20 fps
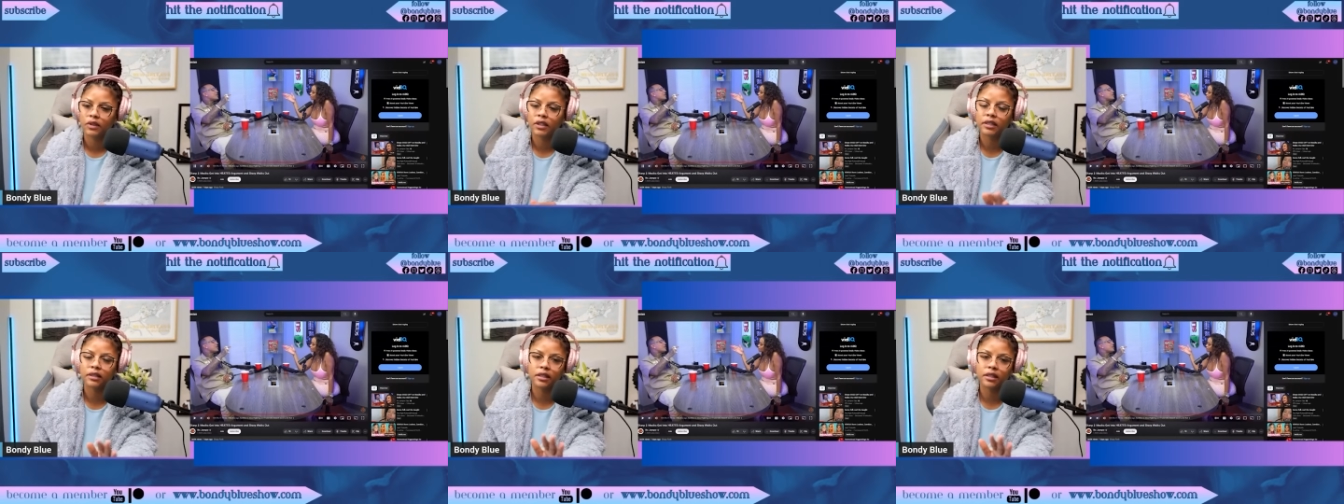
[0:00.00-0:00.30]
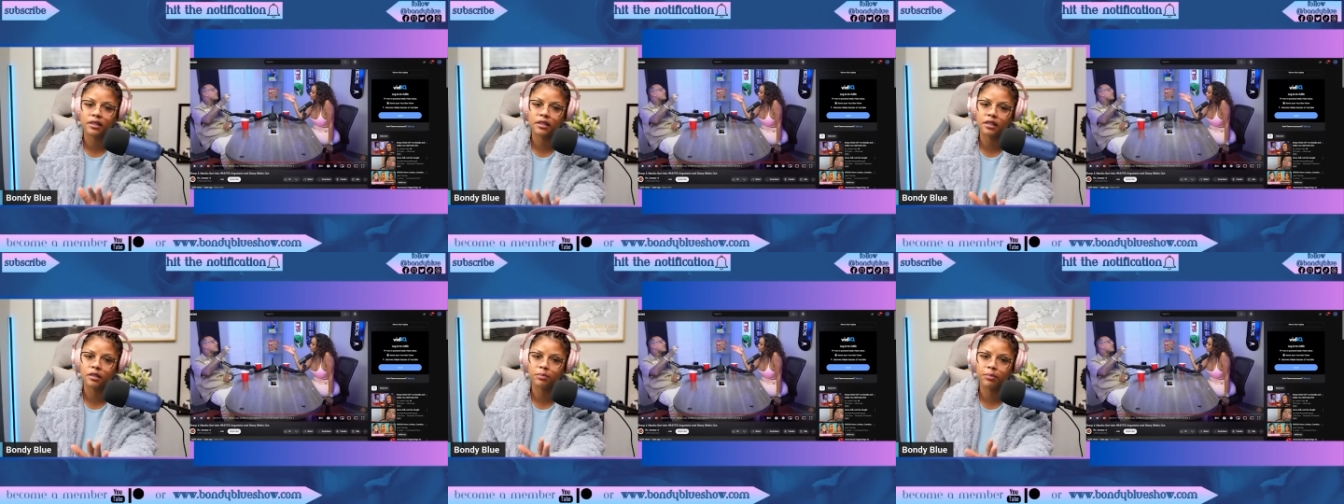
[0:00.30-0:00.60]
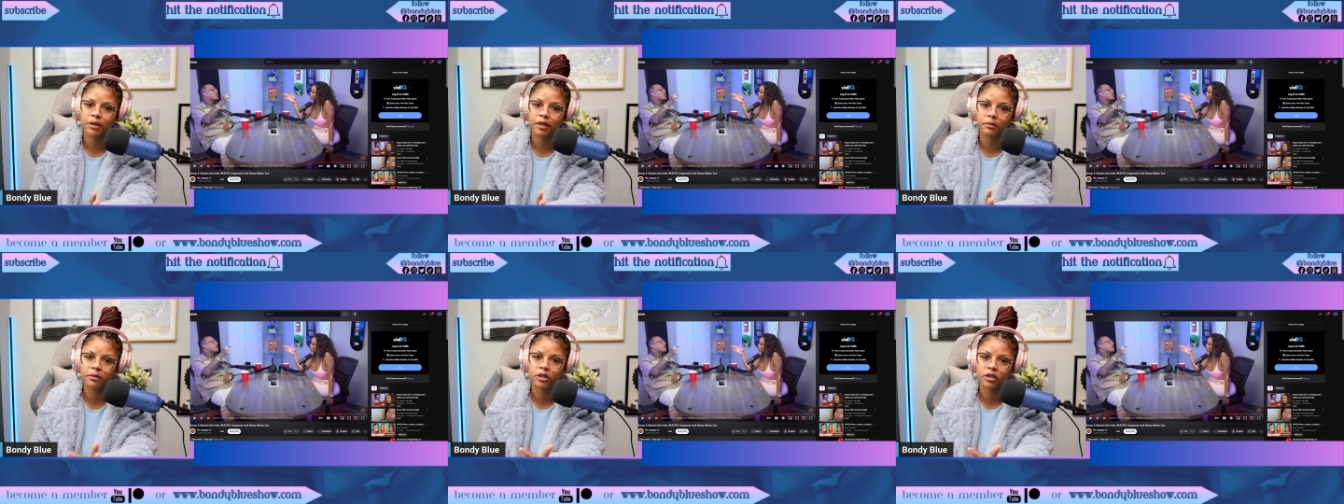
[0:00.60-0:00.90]
this is
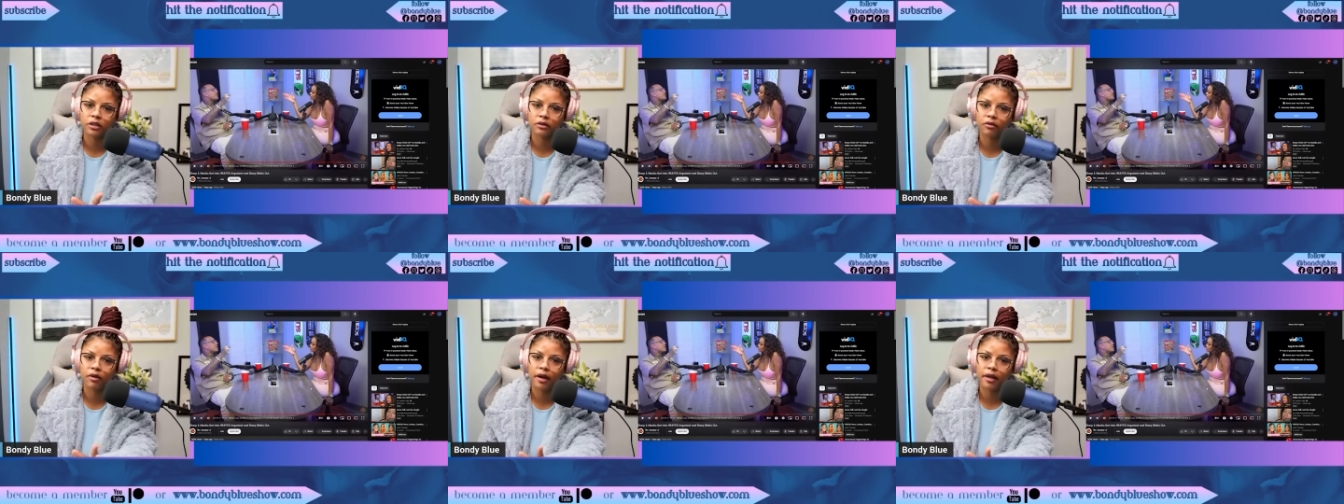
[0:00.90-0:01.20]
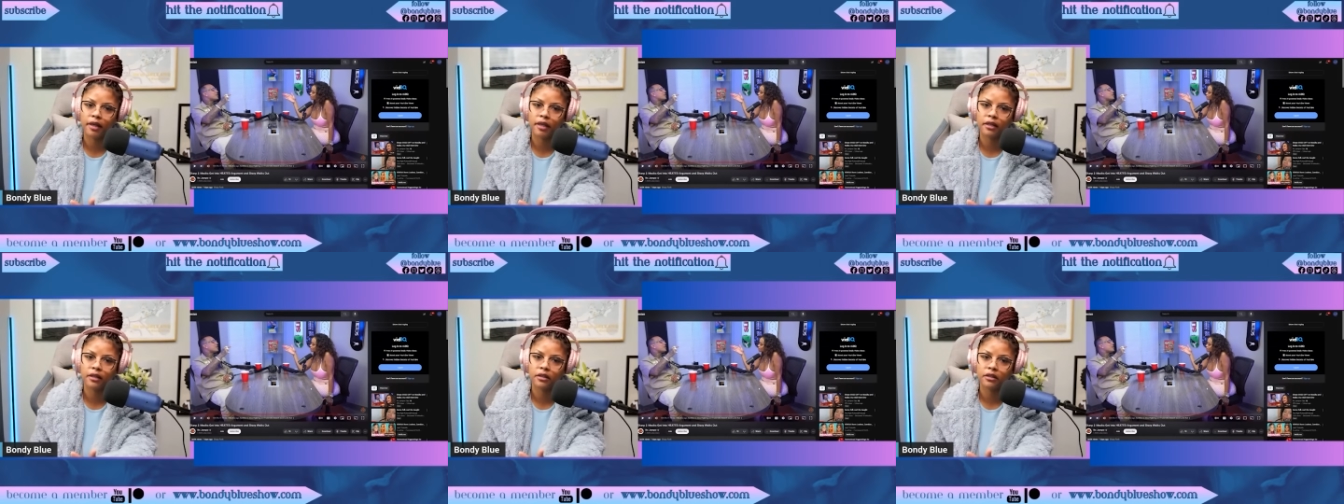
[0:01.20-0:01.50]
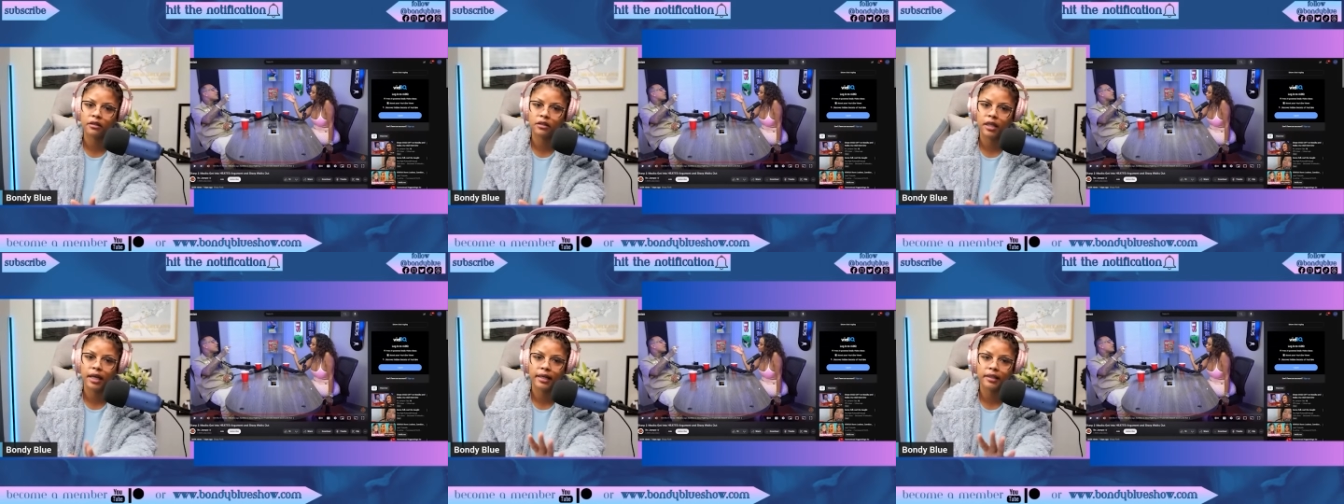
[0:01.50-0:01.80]
pimp shit right here.
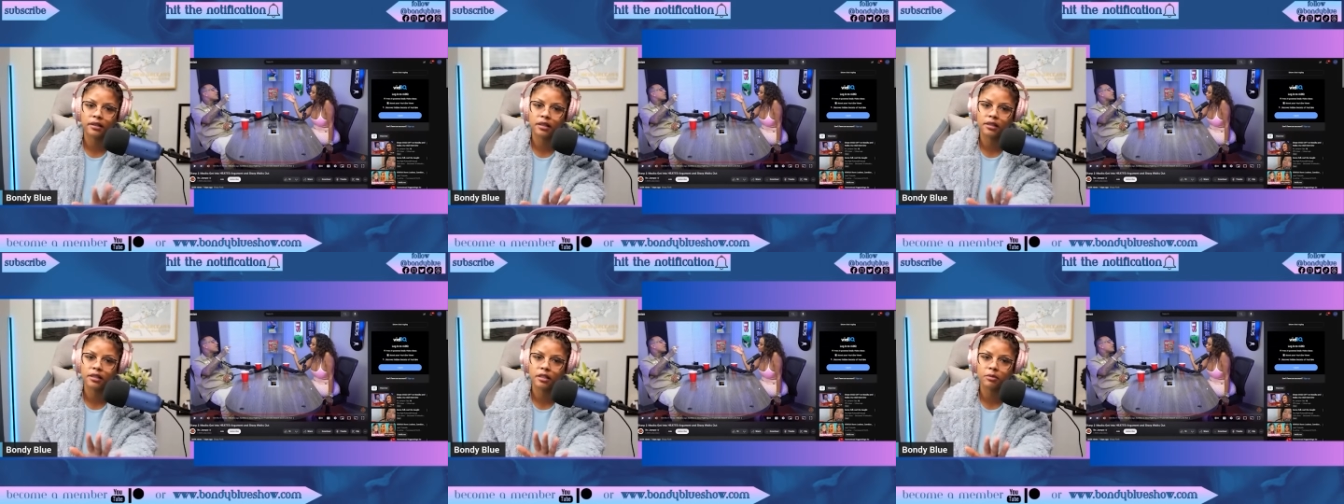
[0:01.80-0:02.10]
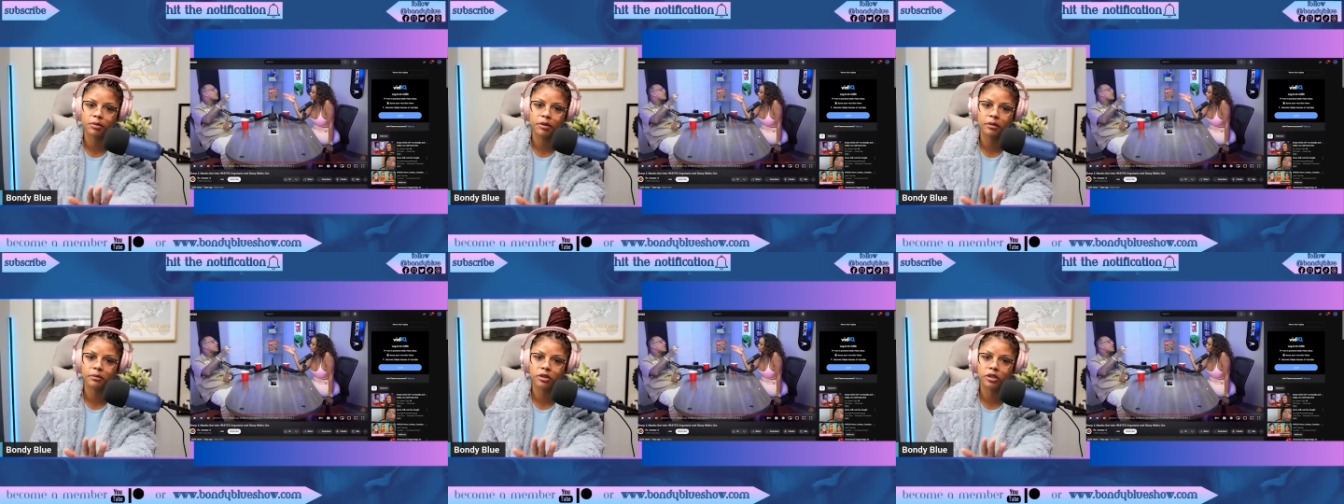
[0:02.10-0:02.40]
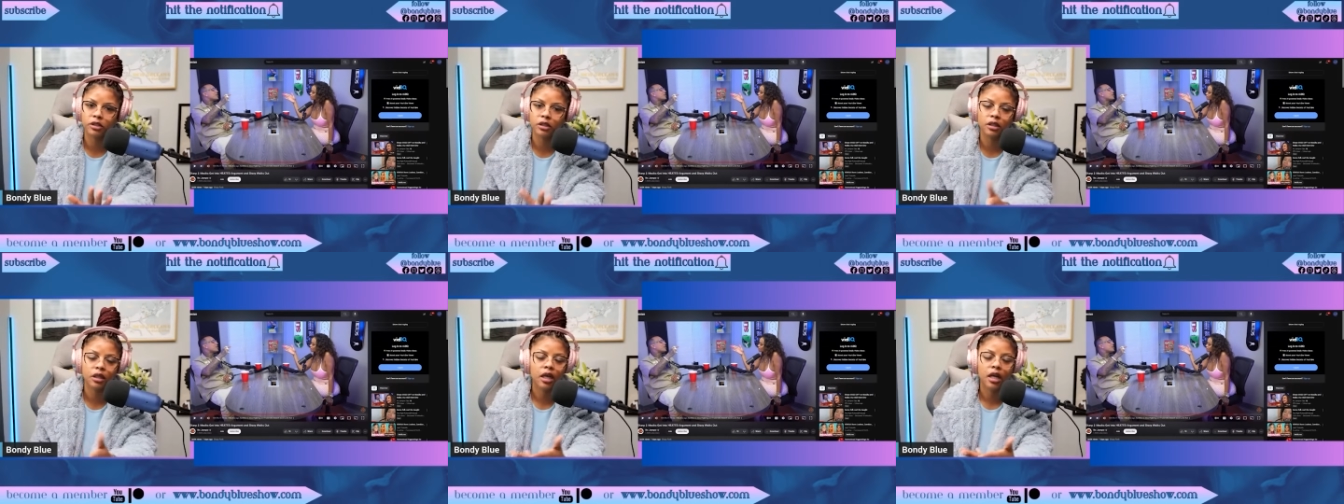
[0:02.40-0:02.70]
Like this is pimp
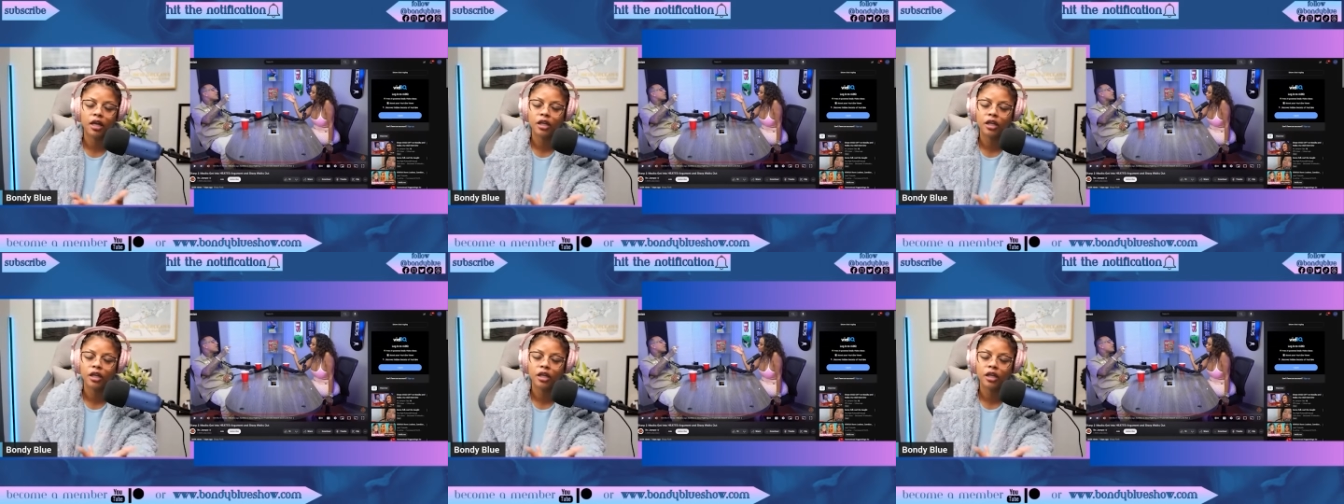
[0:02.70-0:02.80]
shit.